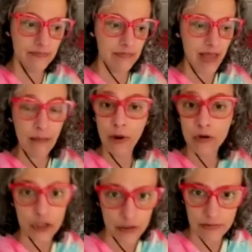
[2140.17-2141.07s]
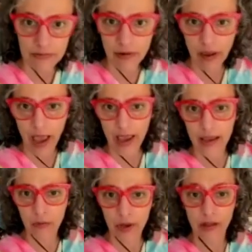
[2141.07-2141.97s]
that motion. Okay,
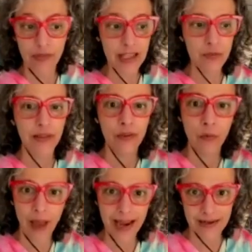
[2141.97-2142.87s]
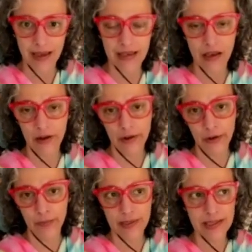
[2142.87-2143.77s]
it will. That's what the weight does on a
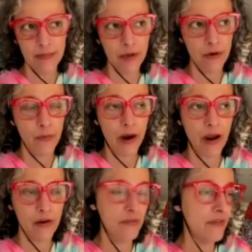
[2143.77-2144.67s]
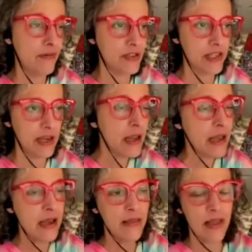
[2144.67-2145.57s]
hoop. It's similar to where I don't know if you've ever seen
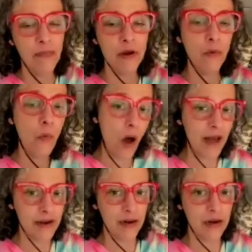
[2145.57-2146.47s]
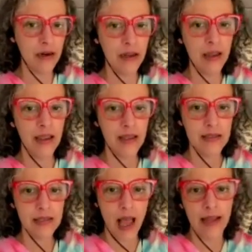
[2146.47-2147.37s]
they put water
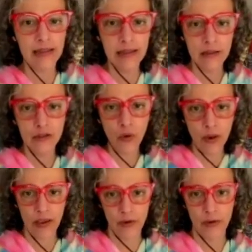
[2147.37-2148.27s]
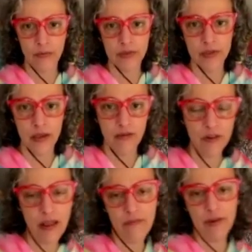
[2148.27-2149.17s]
inside little toy hoops
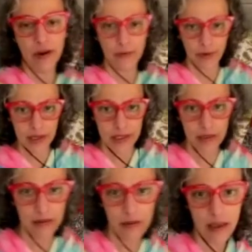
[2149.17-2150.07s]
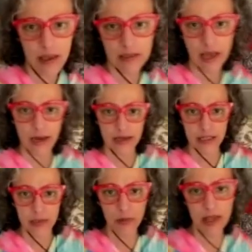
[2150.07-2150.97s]
for that very reason it's kind of
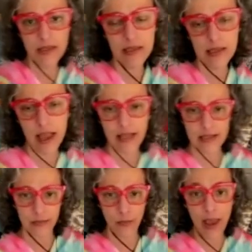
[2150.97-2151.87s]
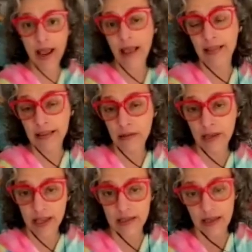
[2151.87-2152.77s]
displaces, it adds some weight, and little
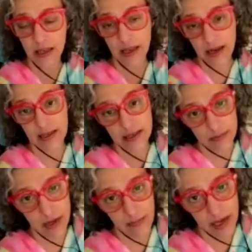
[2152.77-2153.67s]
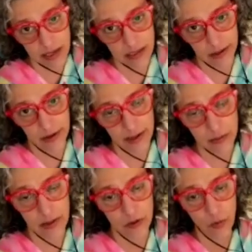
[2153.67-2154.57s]
kids can get it sometime easier. That's
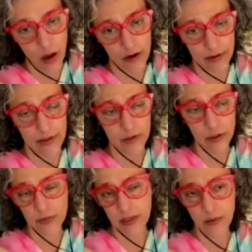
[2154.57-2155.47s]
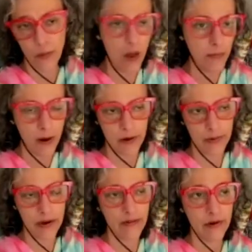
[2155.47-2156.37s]
why there's water in those hoops at the Walmart or
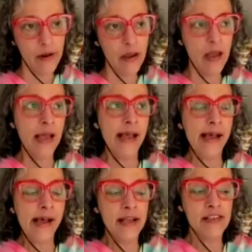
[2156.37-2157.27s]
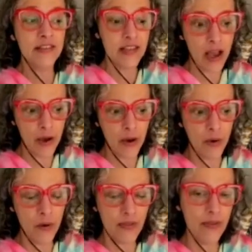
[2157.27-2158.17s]
whatever.
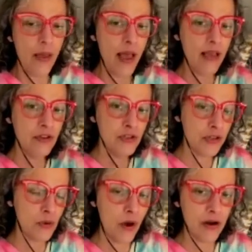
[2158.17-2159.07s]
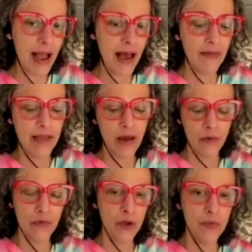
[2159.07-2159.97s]
So if you took the water out and that
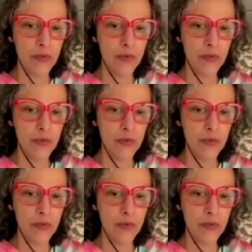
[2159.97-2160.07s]
hoop